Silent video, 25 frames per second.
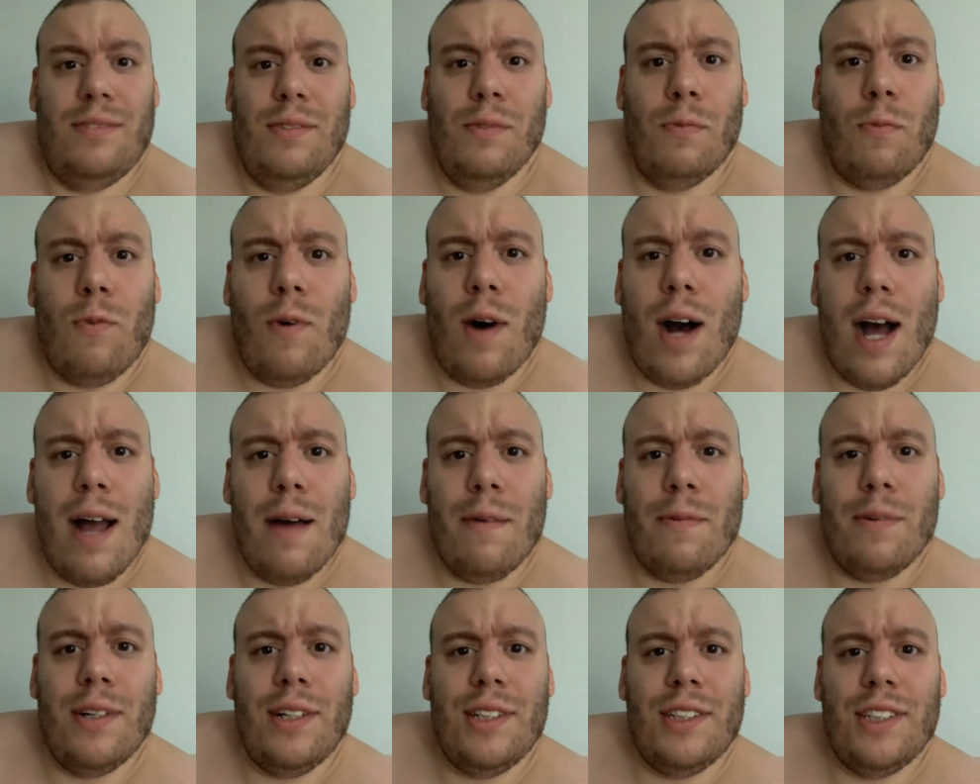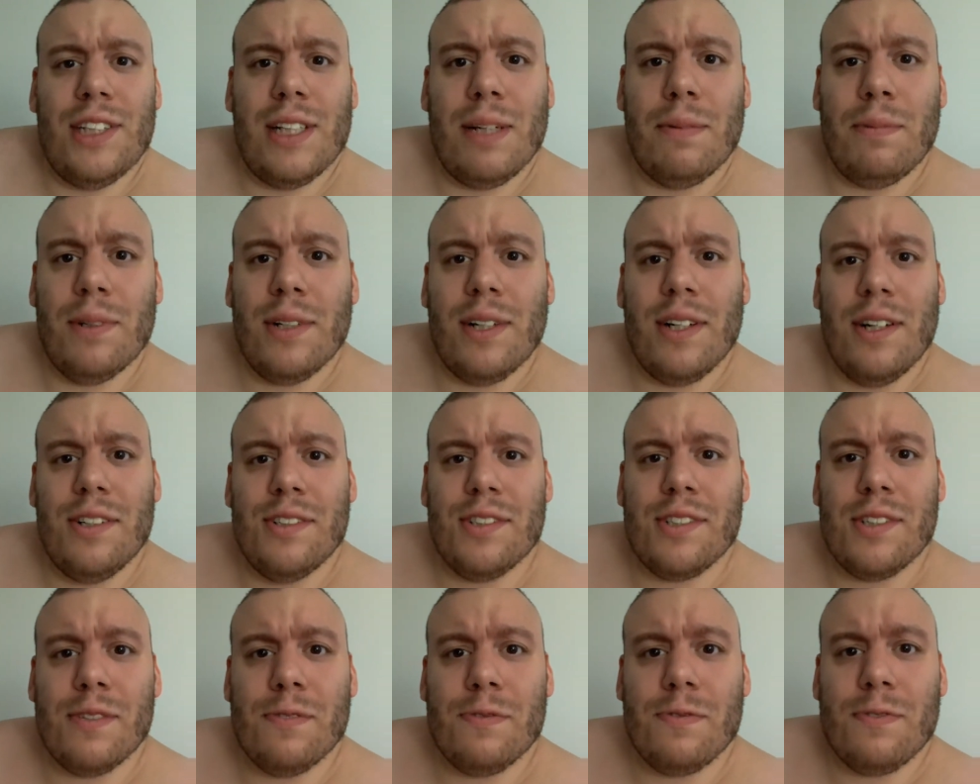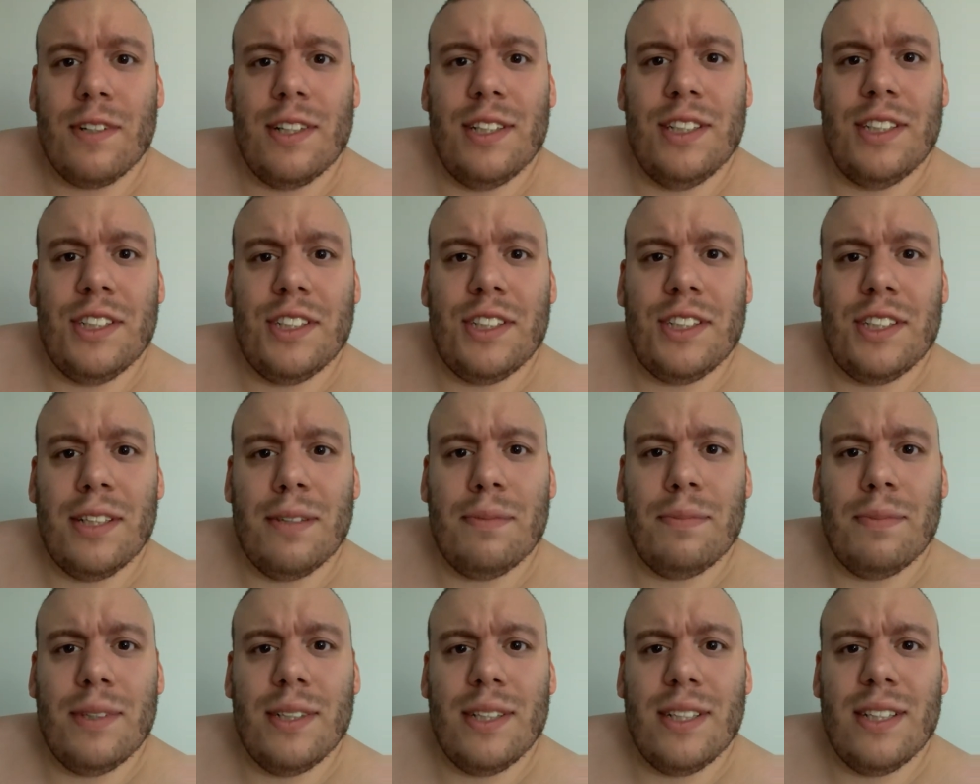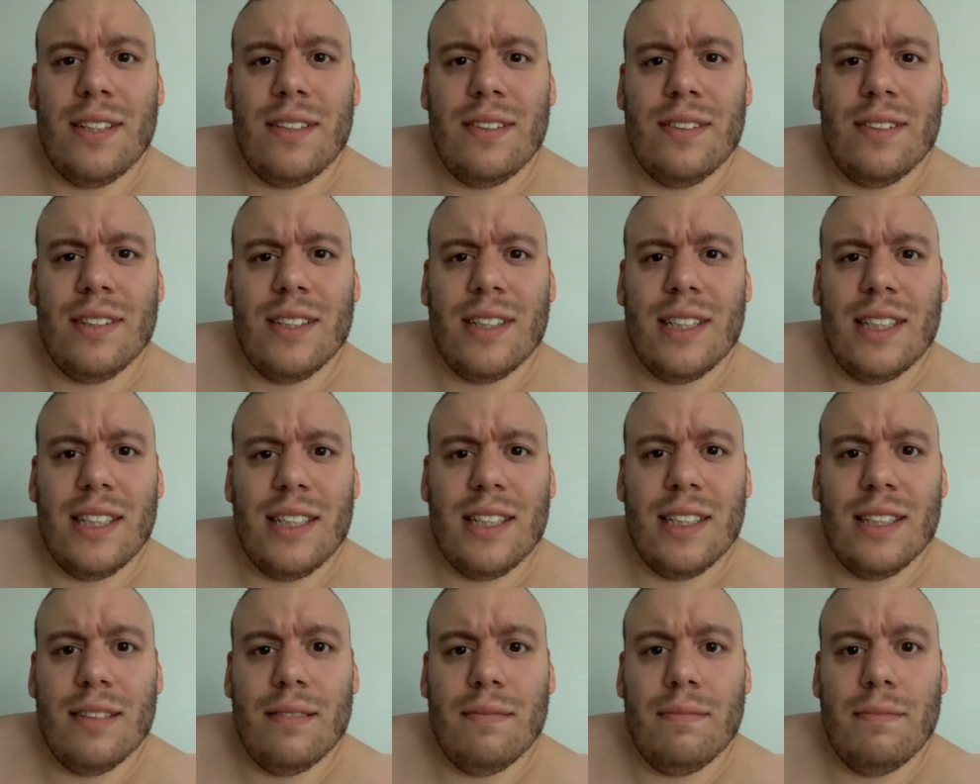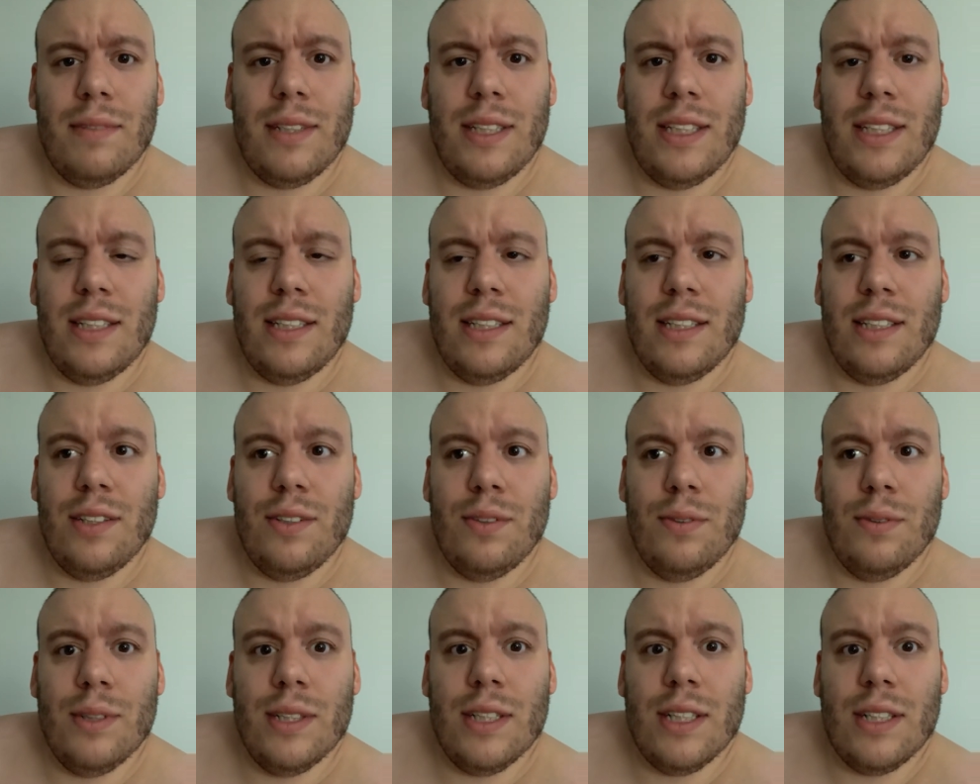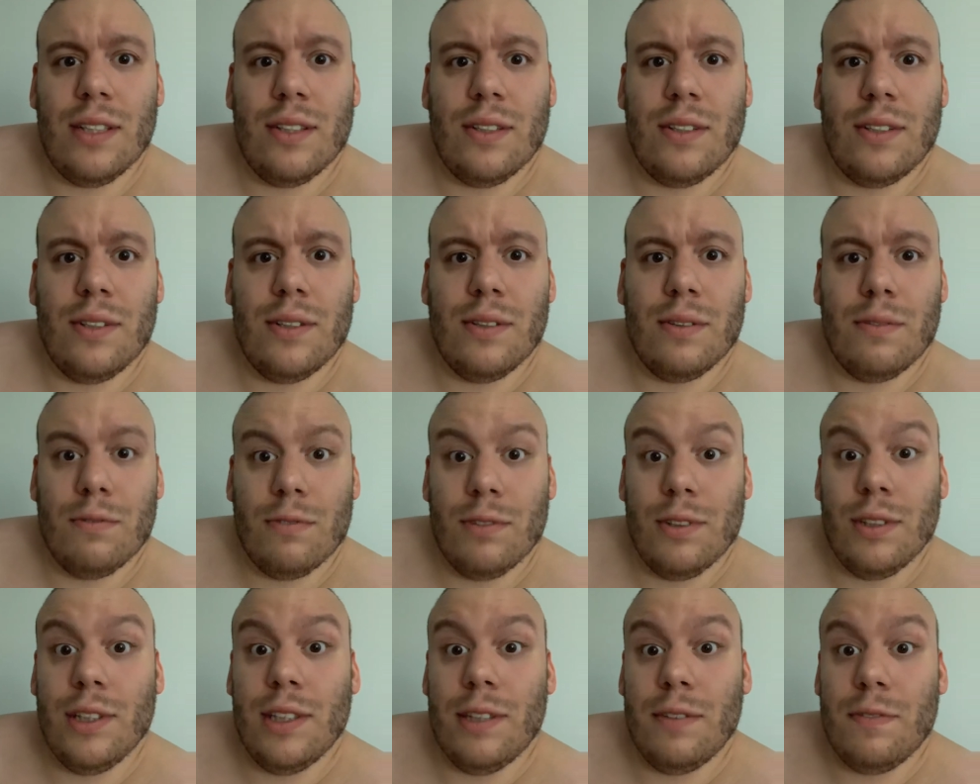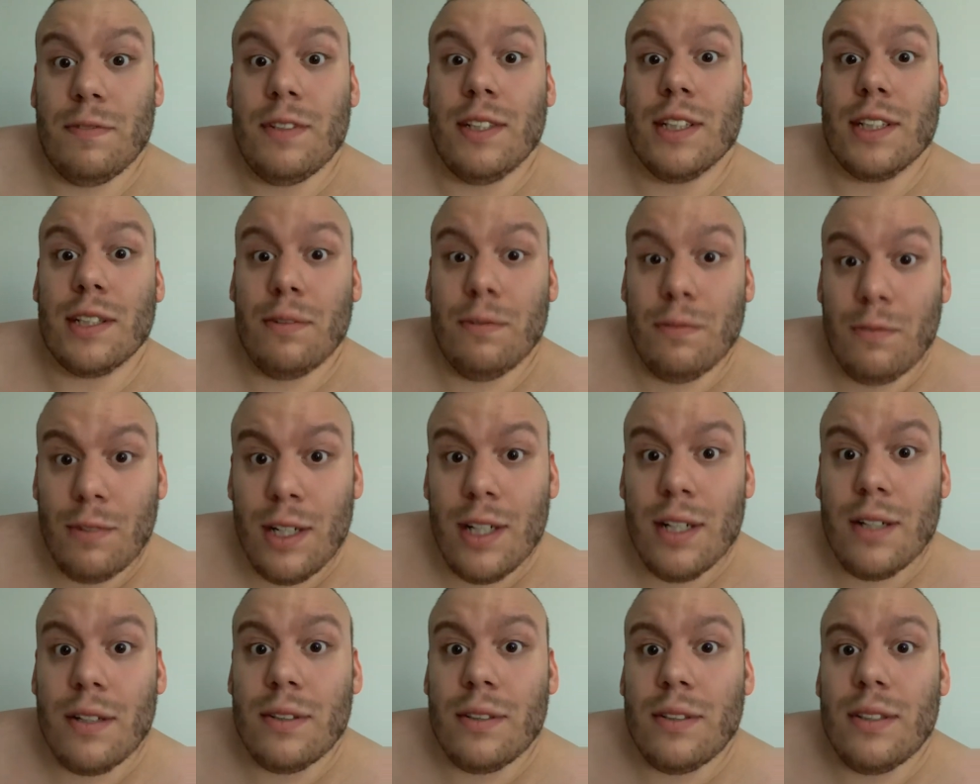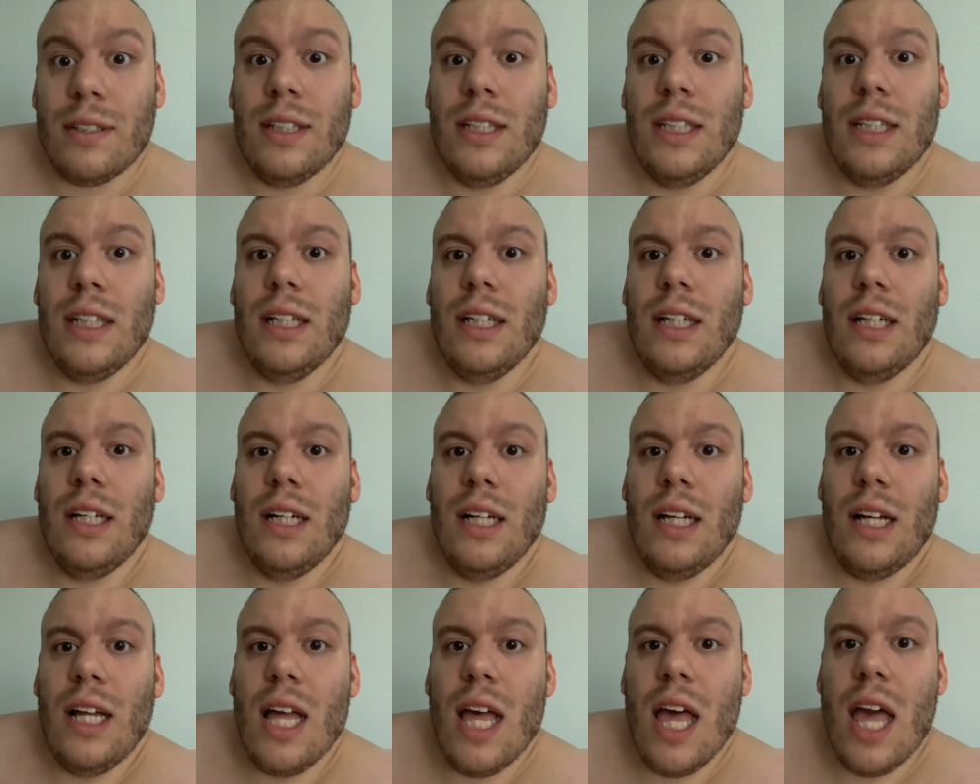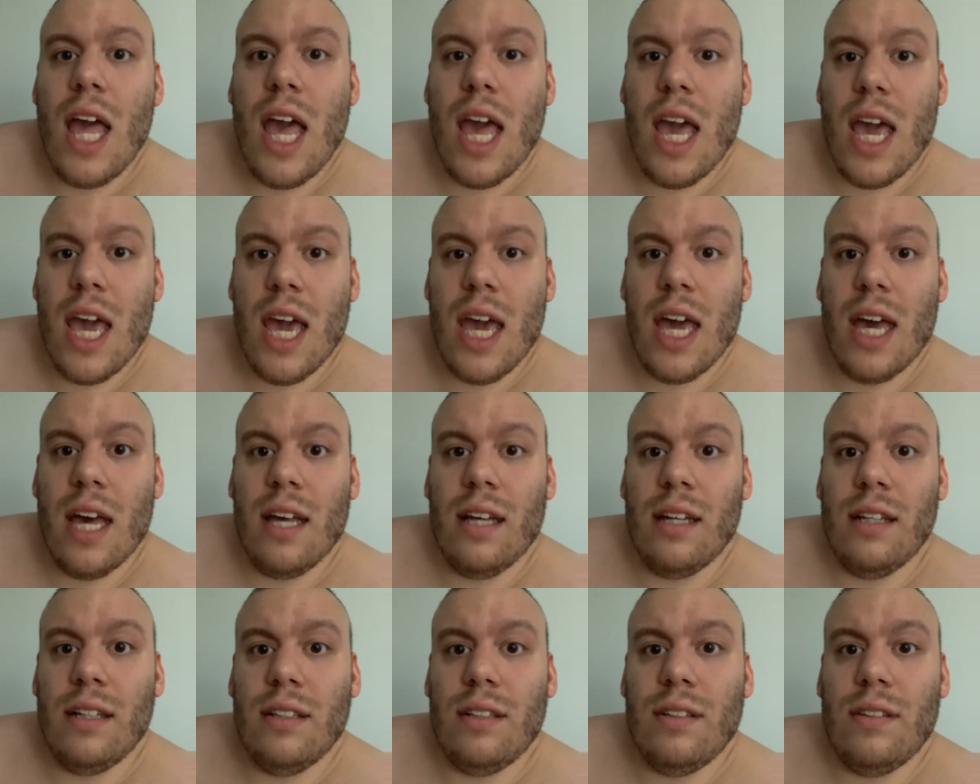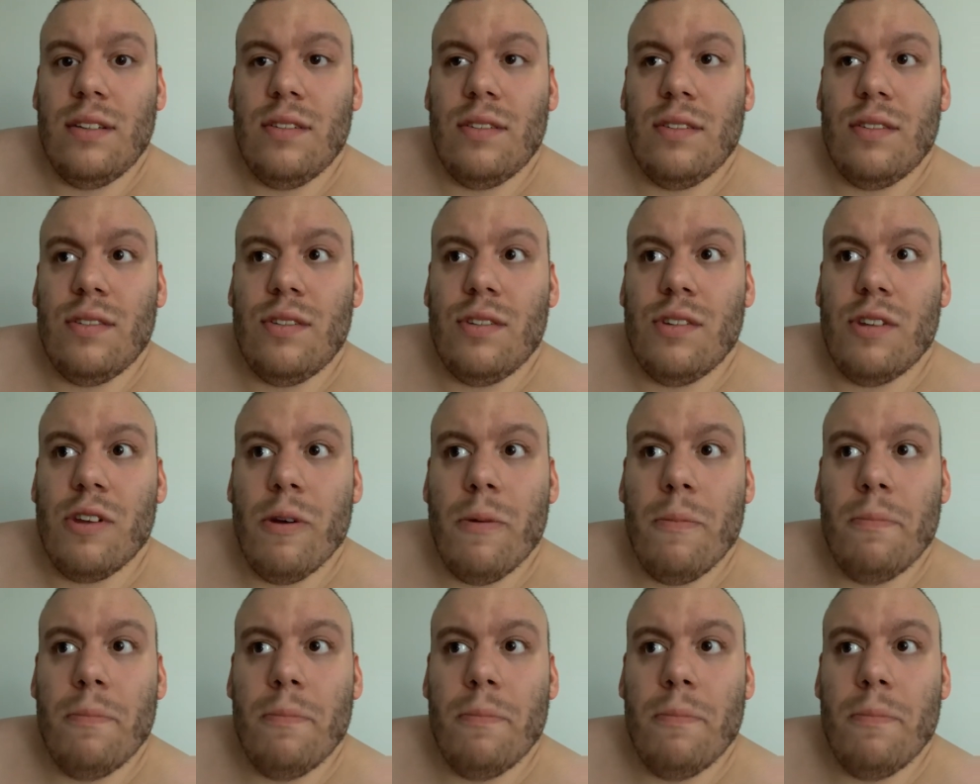why would it jeopardize our friendship? Like, me and you get along really fucking well. And